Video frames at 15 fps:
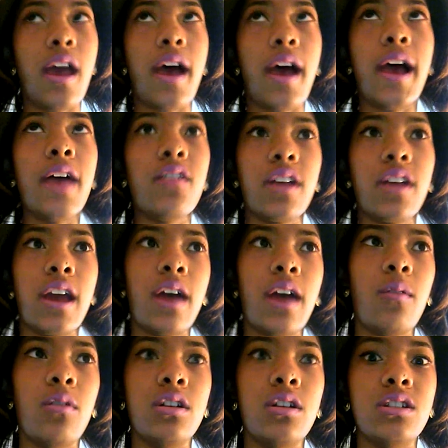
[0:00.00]
I haven't
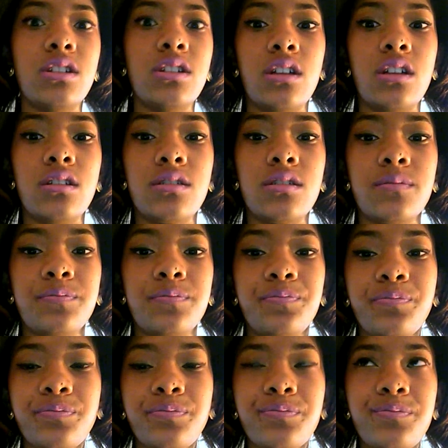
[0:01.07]
got one since
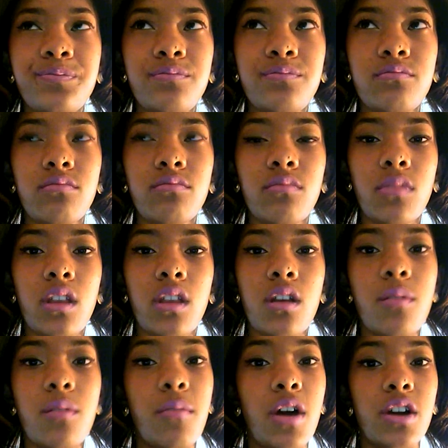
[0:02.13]

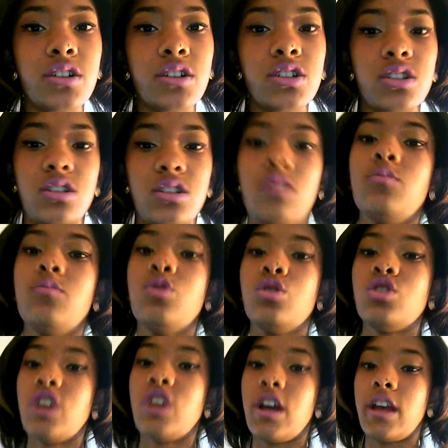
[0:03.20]
March, so I'm
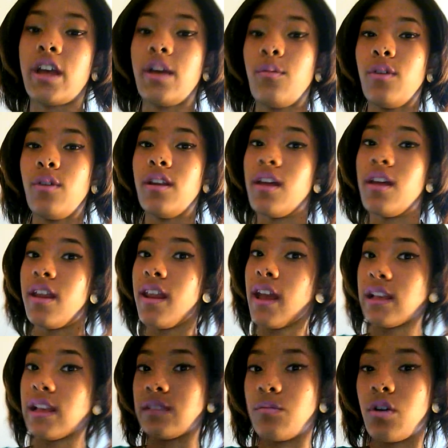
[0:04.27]
gonna try to get one
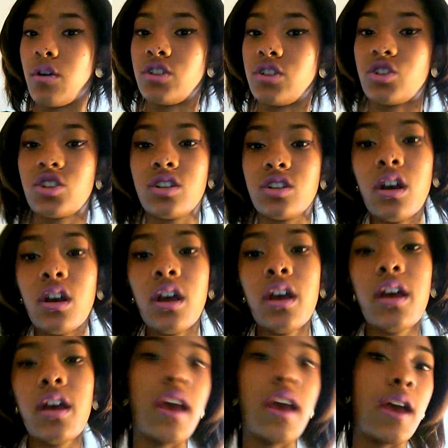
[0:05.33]
next March.
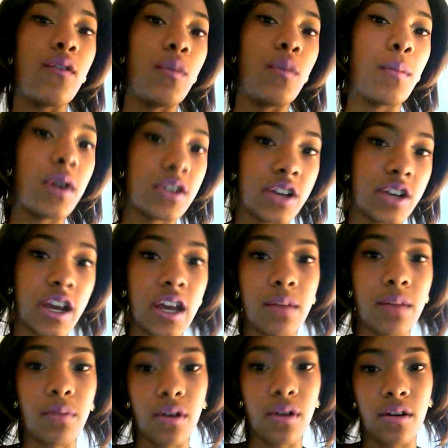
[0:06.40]
Every March I
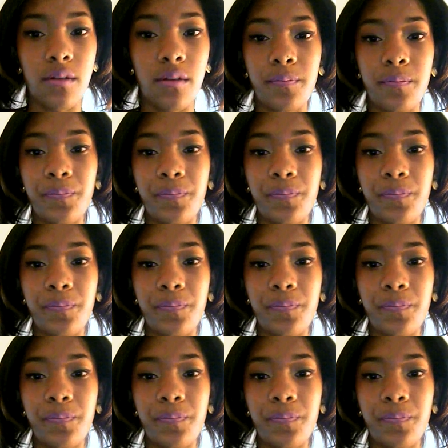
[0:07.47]
get a perm,